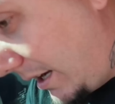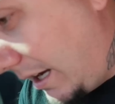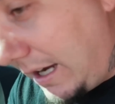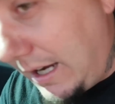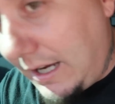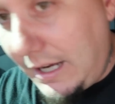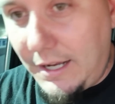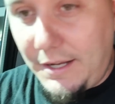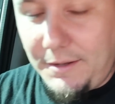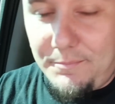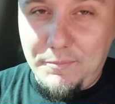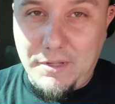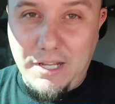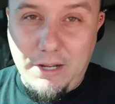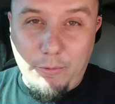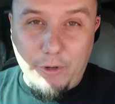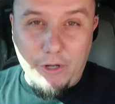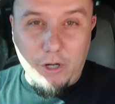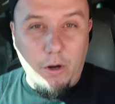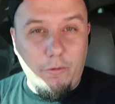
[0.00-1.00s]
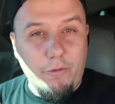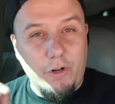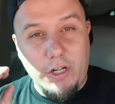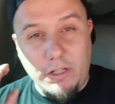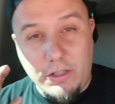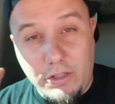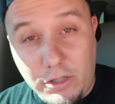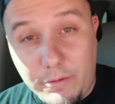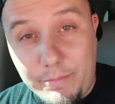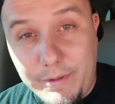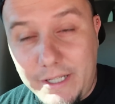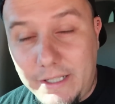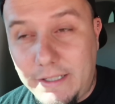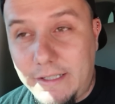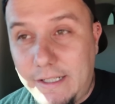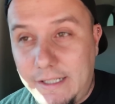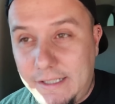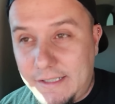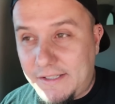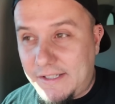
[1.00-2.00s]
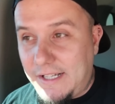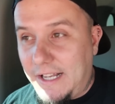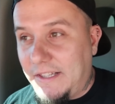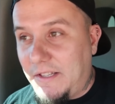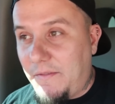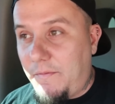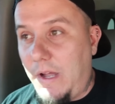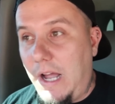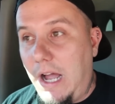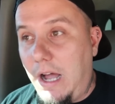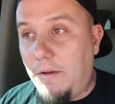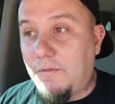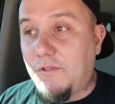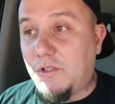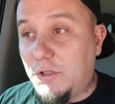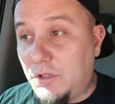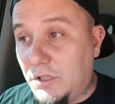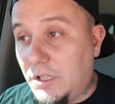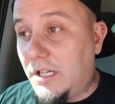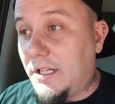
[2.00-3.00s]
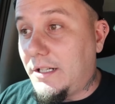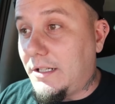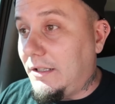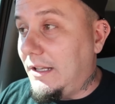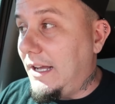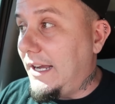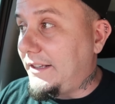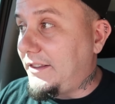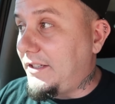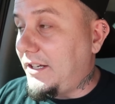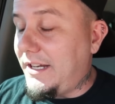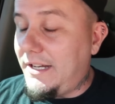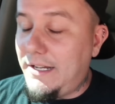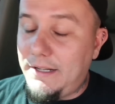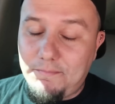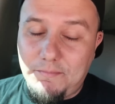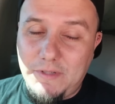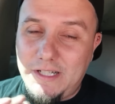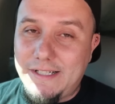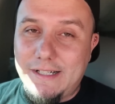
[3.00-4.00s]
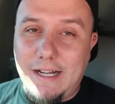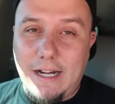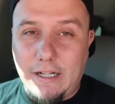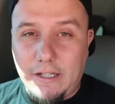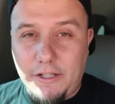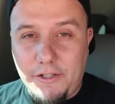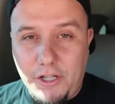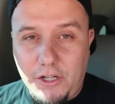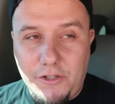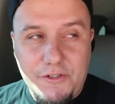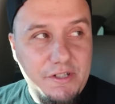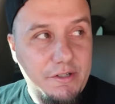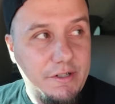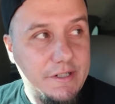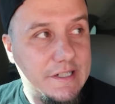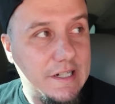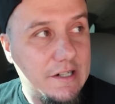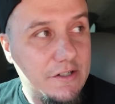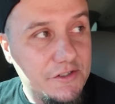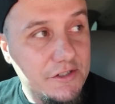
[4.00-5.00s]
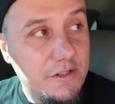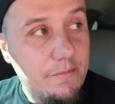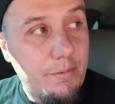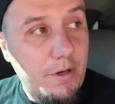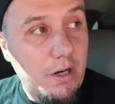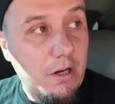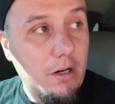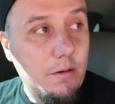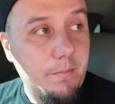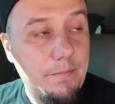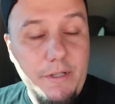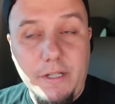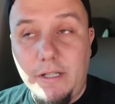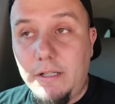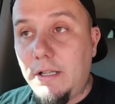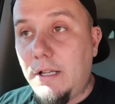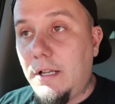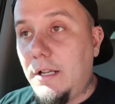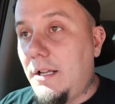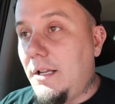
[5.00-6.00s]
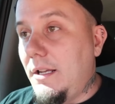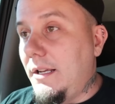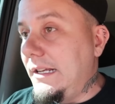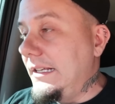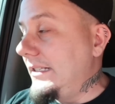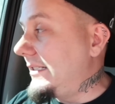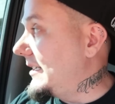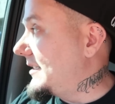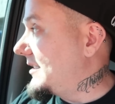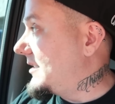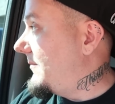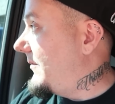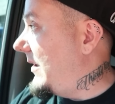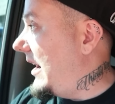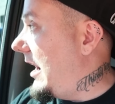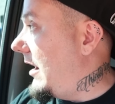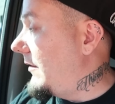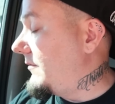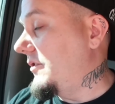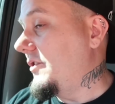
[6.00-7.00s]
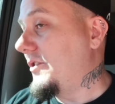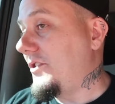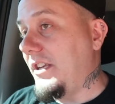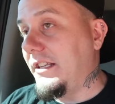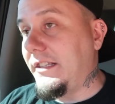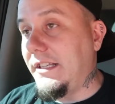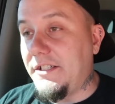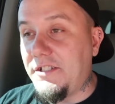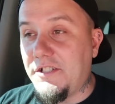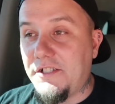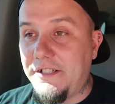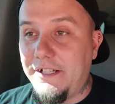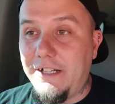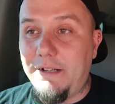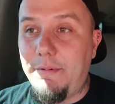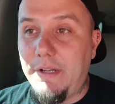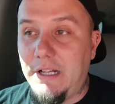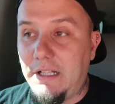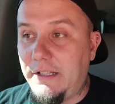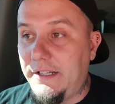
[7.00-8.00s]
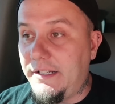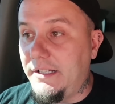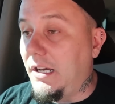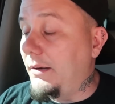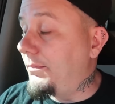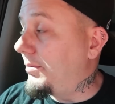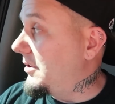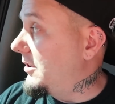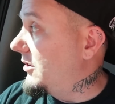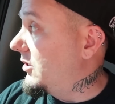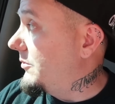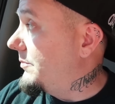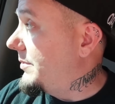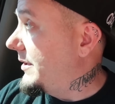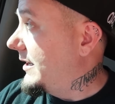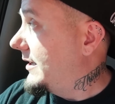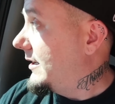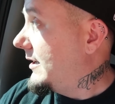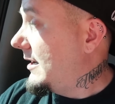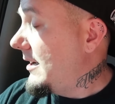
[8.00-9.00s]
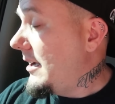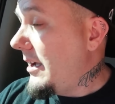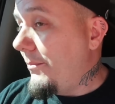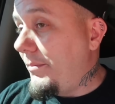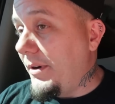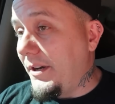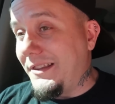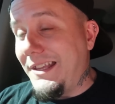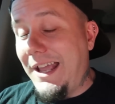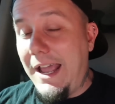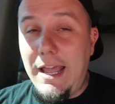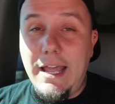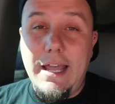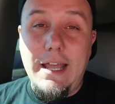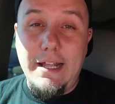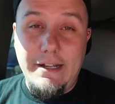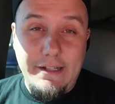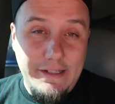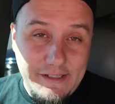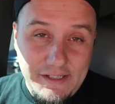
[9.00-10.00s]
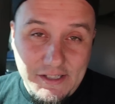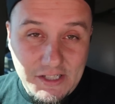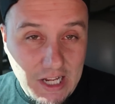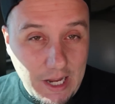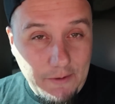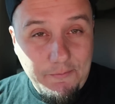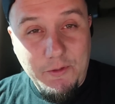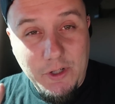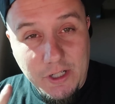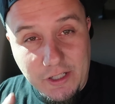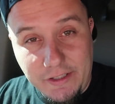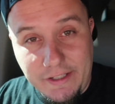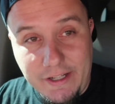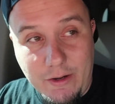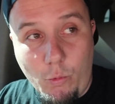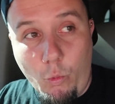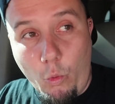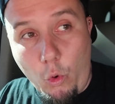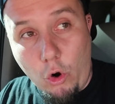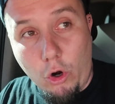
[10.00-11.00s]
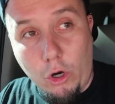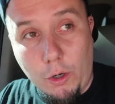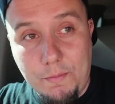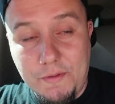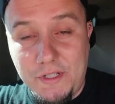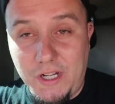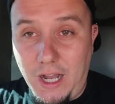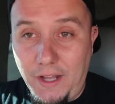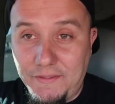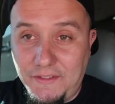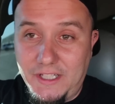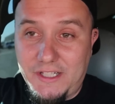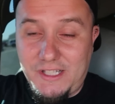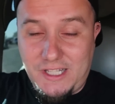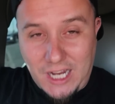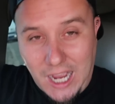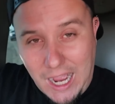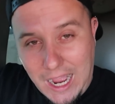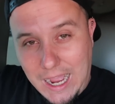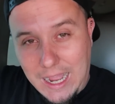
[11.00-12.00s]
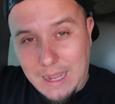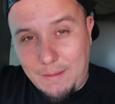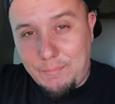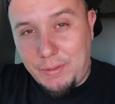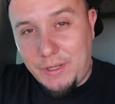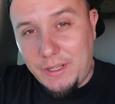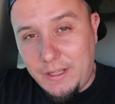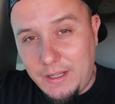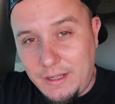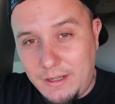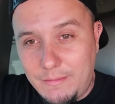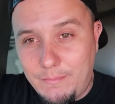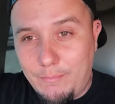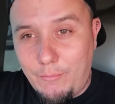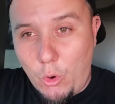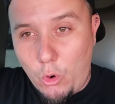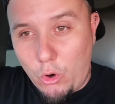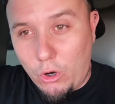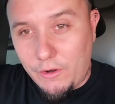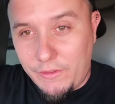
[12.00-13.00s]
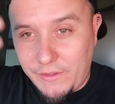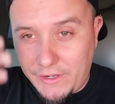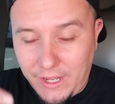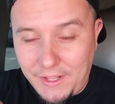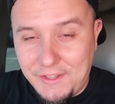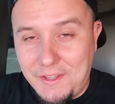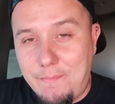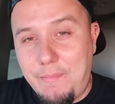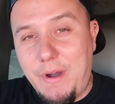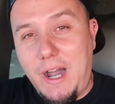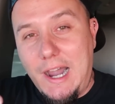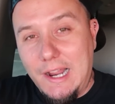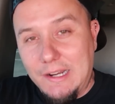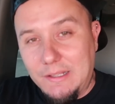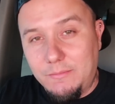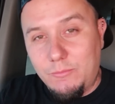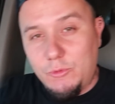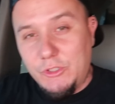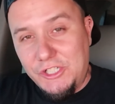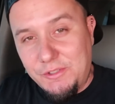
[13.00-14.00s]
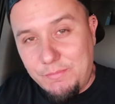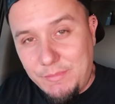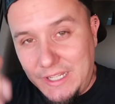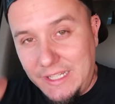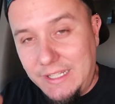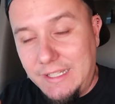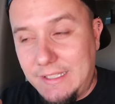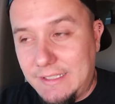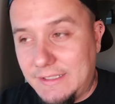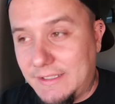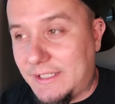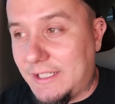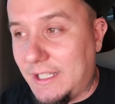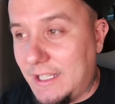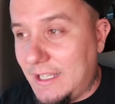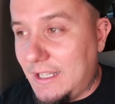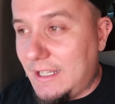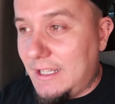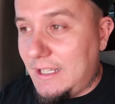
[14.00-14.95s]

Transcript: Uh, he went over it a little bit. He said the valves look like they, he, he's not gonna know until he tears it apart, but he says the valves looks like they just need to be cleaned up a little bit. But the head is definitely warped on the top more than on the bottom, which means